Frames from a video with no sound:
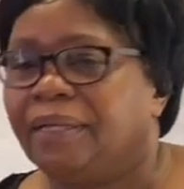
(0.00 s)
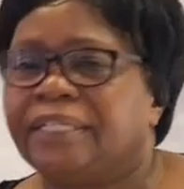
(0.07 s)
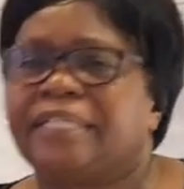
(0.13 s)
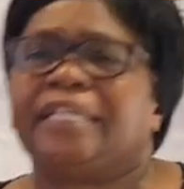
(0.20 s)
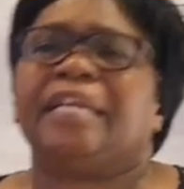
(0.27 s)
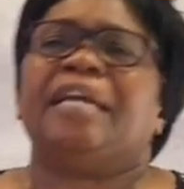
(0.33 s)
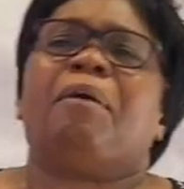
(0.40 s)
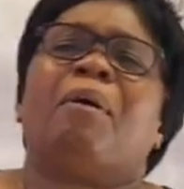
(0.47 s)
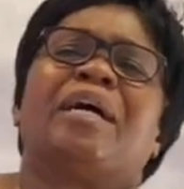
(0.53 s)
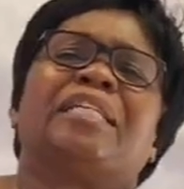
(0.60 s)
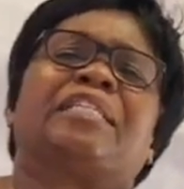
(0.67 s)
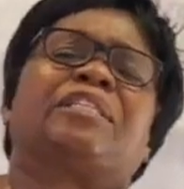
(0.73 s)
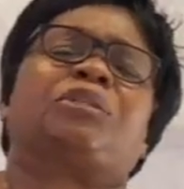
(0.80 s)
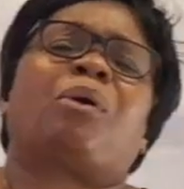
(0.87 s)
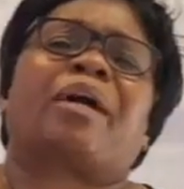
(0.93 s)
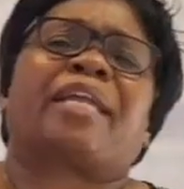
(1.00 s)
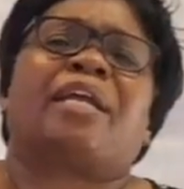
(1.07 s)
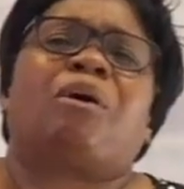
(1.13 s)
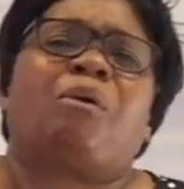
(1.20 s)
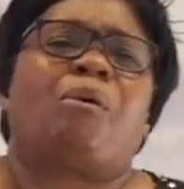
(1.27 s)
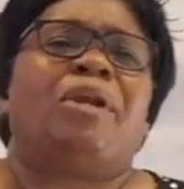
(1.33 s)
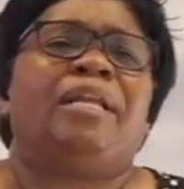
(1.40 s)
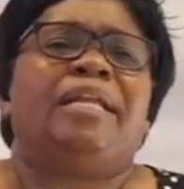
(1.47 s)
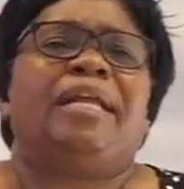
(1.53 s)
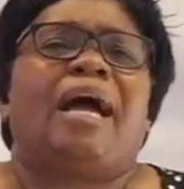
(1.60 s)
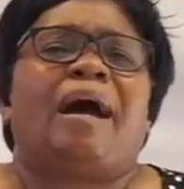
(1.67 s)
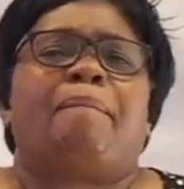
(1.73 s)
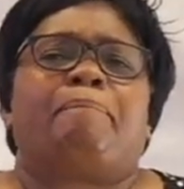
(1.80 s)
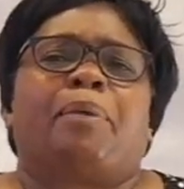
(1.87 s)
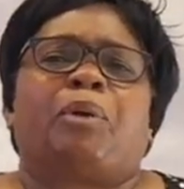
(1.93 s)
She was talking only
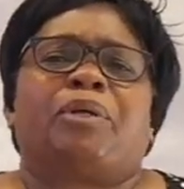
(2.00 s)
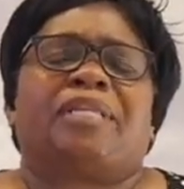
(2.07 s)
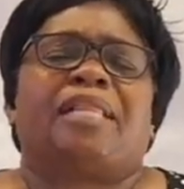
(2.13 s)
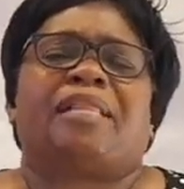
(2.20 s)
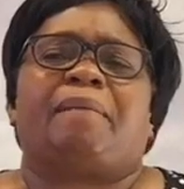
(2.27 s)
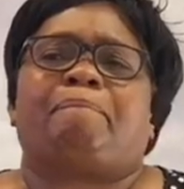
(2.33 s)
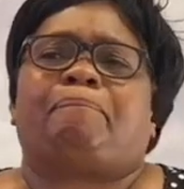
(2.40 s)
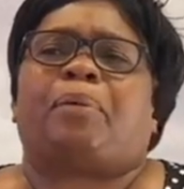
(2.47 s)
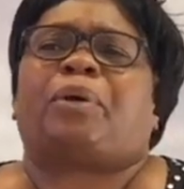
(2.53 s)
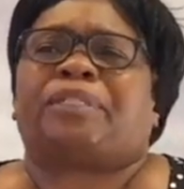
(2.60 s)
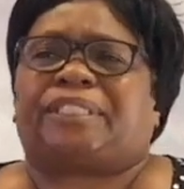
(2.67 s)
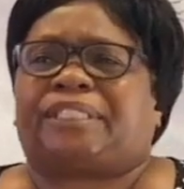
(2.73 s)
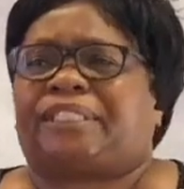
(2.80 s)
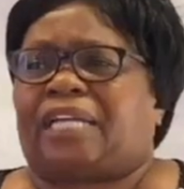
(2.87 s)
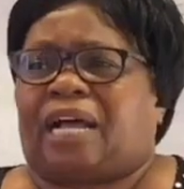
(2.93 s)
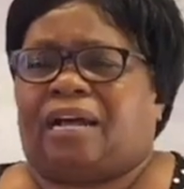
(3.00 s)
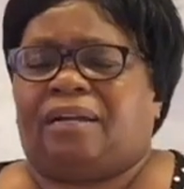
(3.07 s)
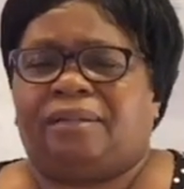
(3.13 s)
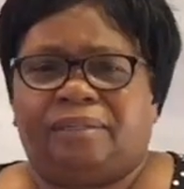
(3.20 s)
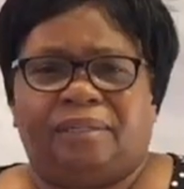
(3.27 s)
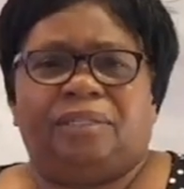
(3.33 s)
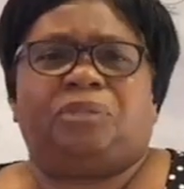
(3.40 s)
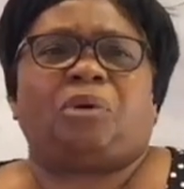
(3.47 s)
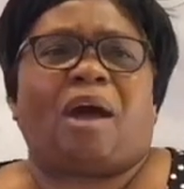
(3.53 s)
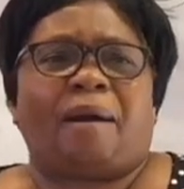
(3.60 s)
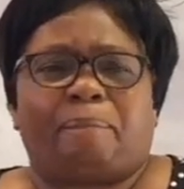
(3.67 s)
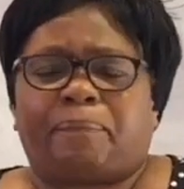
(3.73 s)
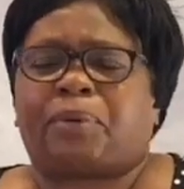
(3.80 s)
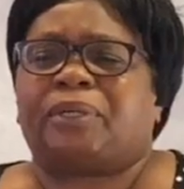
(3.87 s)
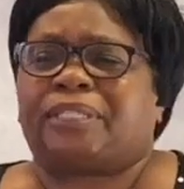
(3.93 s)
about the posture to
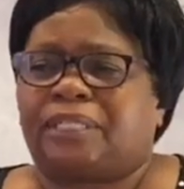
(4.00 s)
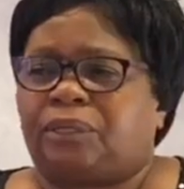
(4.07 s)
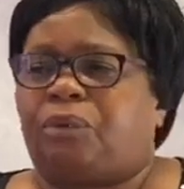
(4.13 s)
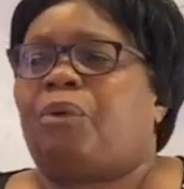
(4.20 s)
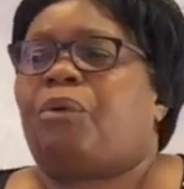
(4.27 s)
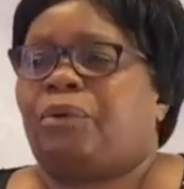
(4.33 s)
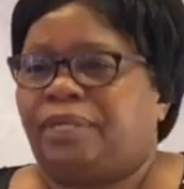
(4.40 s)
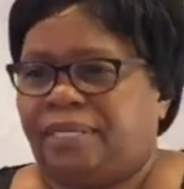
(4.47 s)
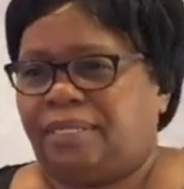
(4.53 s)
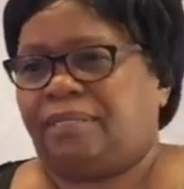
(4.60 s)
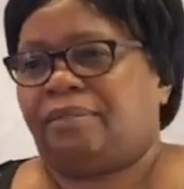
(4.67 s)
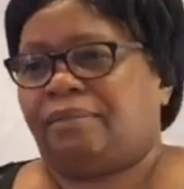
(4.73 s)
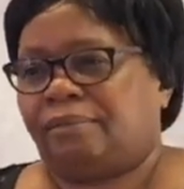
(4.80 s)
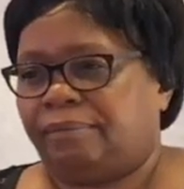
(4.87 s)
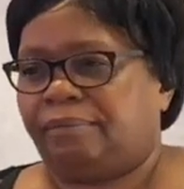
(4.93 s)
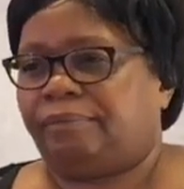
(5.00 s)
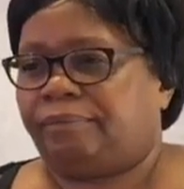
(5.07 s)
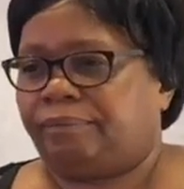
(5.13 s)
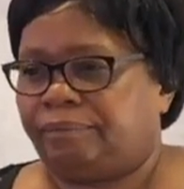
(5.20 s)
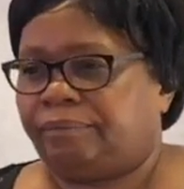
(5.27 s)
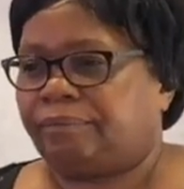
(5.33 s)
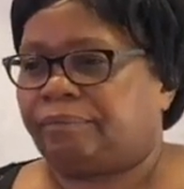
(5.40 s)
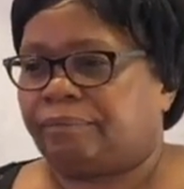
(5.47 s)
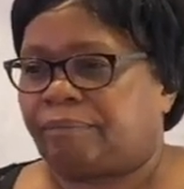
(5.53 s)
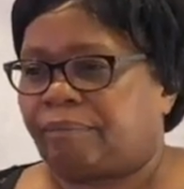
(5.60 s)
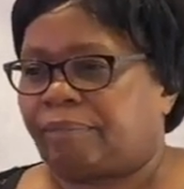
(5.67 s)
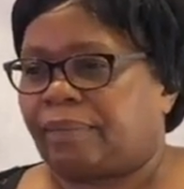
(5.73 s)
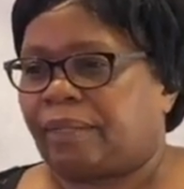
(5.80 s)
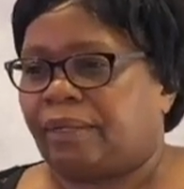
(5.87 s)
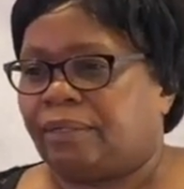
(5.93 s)
approach God.
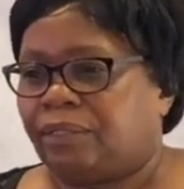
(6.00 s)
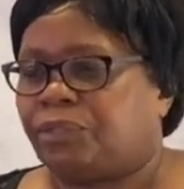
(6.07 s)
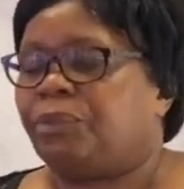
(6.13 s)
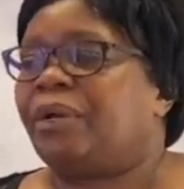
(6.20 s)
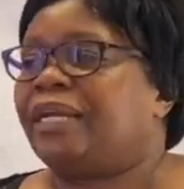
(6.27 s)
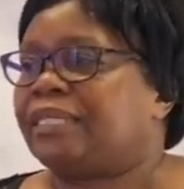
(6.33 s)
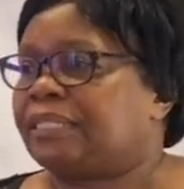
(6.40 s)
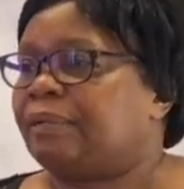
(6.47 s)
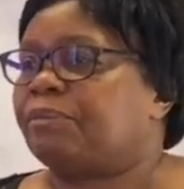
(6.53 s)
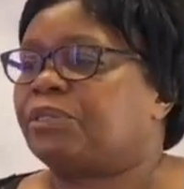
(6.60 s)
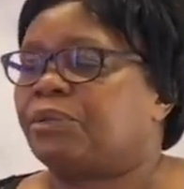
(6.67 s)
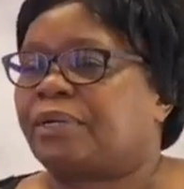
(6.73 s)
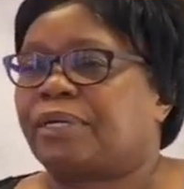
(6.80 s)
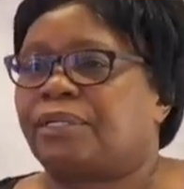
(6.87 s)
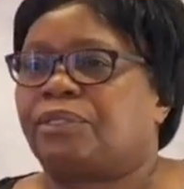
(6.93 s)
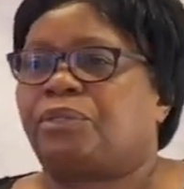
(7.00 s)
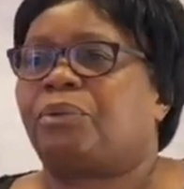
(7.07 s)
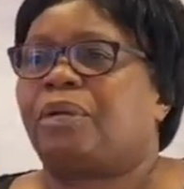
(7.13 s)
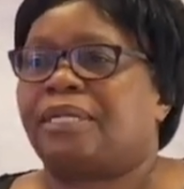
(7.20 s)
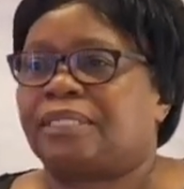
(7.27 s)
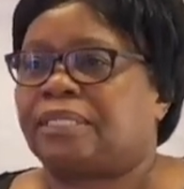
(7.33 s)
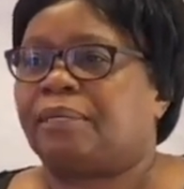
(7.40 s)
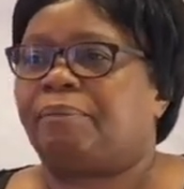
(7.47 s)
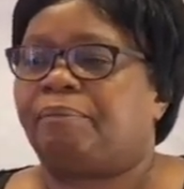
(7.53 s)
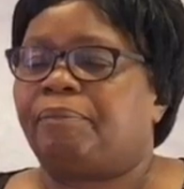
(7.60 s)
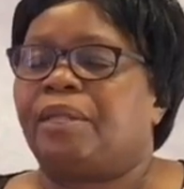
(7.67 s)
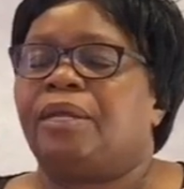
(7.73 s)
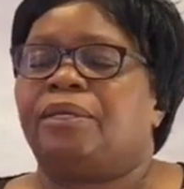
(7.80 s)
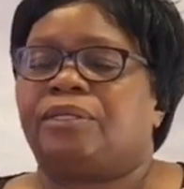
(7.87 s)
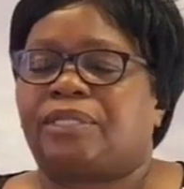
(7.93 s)
2SM.
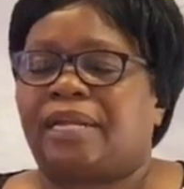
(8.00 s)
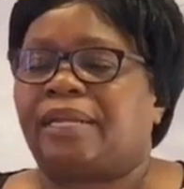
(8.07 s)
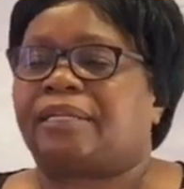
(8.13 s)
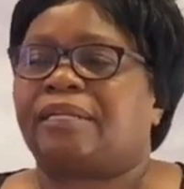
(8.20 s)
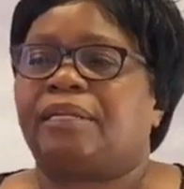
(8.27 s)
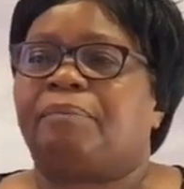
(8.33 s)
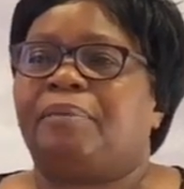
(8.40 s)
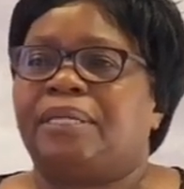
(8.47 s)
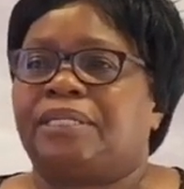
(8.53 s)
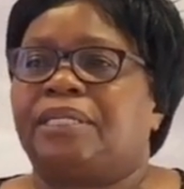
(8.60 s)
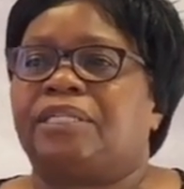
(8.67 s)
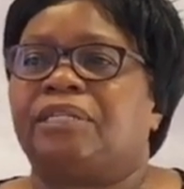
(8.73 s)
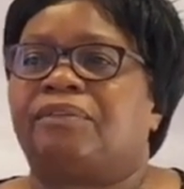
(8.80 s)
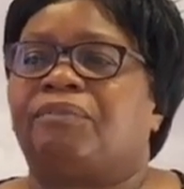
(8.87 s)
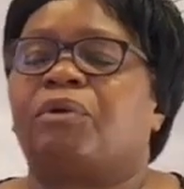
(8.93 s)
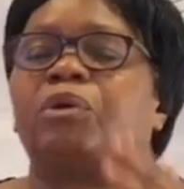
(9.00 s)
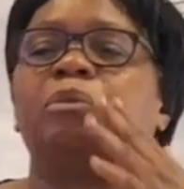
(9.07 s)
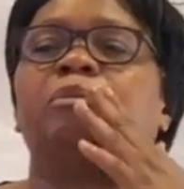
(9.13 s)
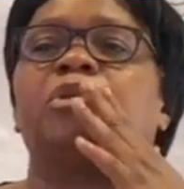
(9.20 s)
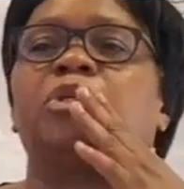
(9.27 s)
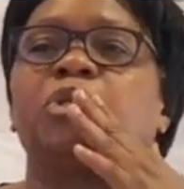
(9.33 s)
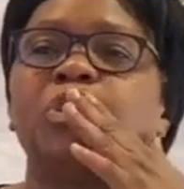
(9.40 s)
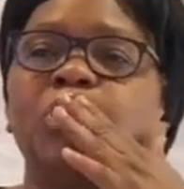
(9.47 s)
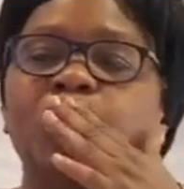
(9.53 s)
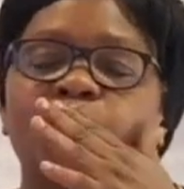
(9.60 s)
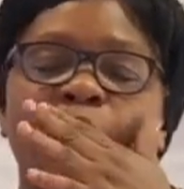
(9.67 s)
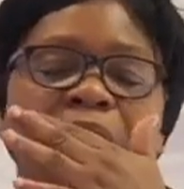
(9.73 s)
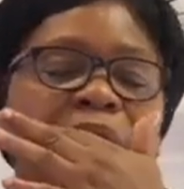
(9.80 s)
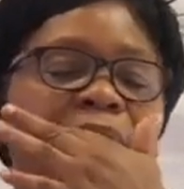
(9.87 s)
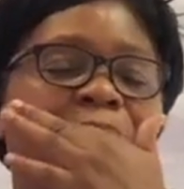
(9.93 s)
Selected Messages, volume
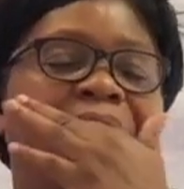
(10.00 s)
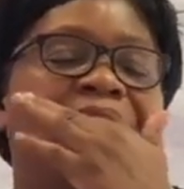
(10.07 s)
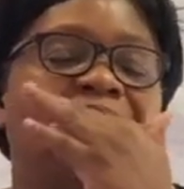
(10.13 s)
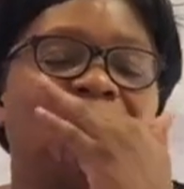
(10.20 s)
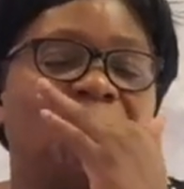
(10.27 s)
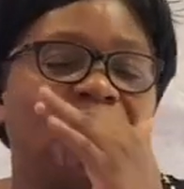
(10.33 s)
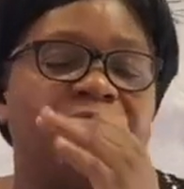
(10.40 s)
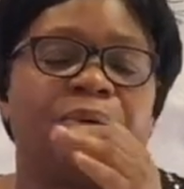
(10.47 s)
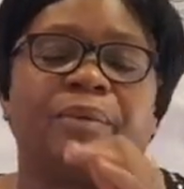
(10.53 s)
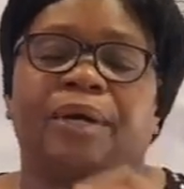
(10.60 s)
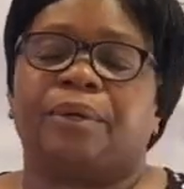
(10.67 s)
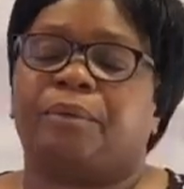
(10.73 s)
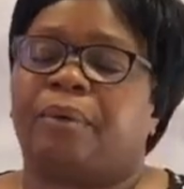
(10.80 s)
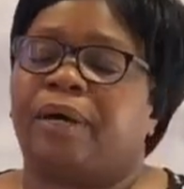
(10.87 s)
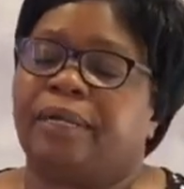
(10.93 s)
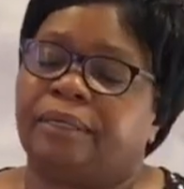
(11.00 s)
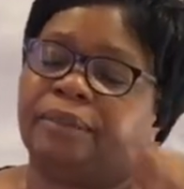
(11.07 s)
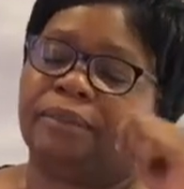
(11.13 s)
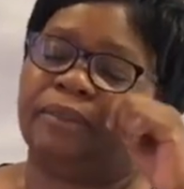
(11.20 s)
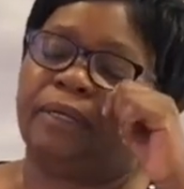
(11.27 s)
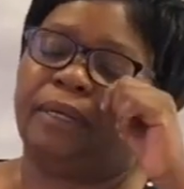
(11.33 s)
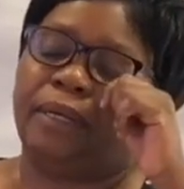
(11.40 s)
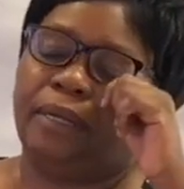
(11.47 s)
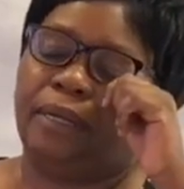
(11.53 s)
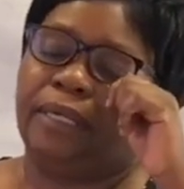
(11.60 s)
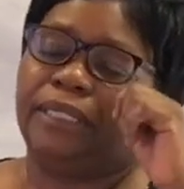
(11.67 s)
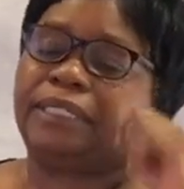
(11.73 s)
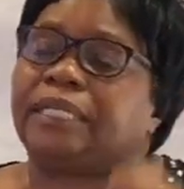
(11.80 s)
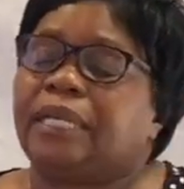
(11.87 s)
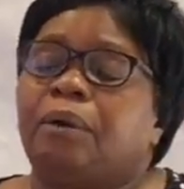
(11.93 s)
2, page 311.
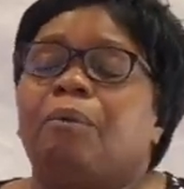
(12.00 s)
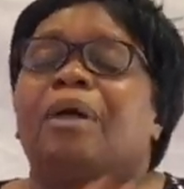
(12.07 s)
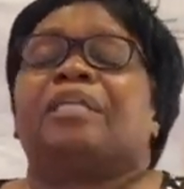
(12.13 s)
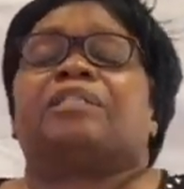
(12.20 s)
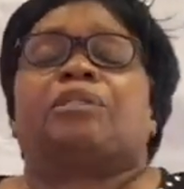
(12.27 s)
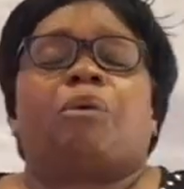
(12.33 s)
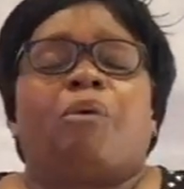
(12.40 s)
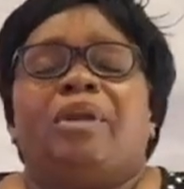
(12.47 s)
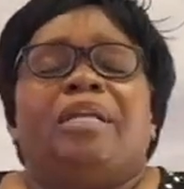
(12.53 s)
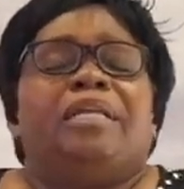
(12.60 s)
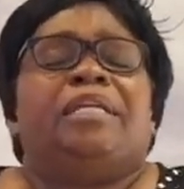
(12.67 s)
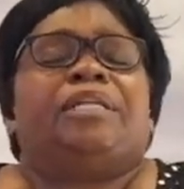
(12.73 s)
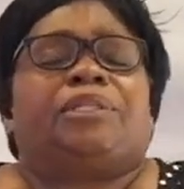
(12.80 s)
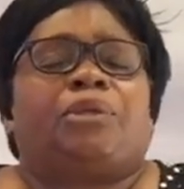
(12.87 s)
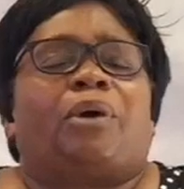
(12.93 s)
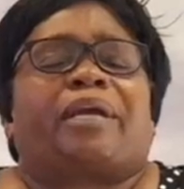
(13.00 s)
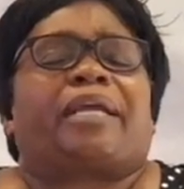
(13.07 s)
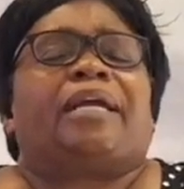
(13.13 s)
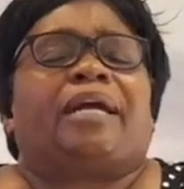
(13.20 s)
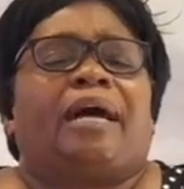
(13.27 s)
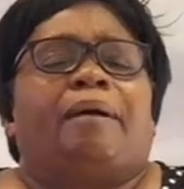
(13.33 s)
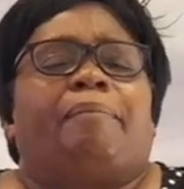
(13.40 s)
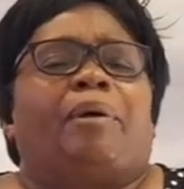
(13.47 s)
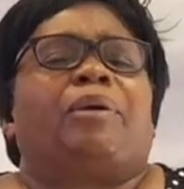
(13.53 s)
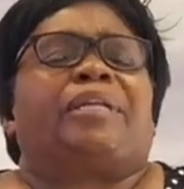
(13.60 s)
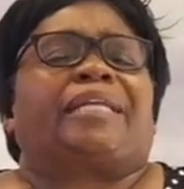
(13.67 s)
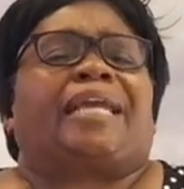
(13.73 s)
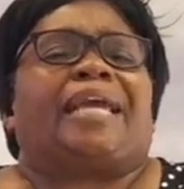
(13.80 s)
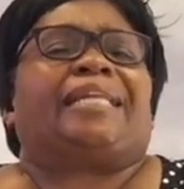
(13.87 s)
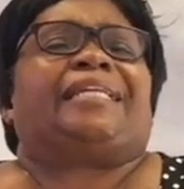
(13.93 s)
She was only talking
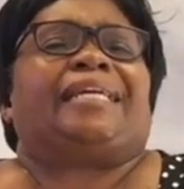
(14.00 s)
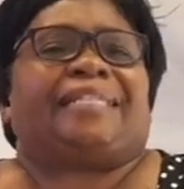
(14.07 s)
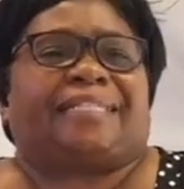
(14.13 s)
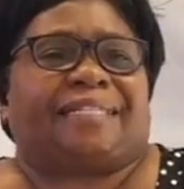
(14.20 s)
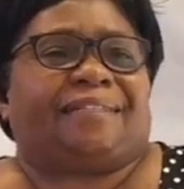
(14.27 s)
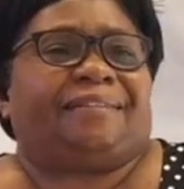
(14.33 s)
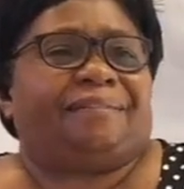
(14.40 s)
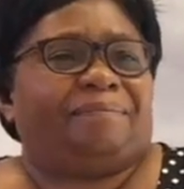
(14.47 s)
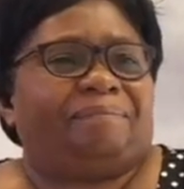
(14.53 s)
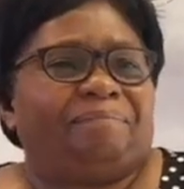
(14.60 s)
about courtesy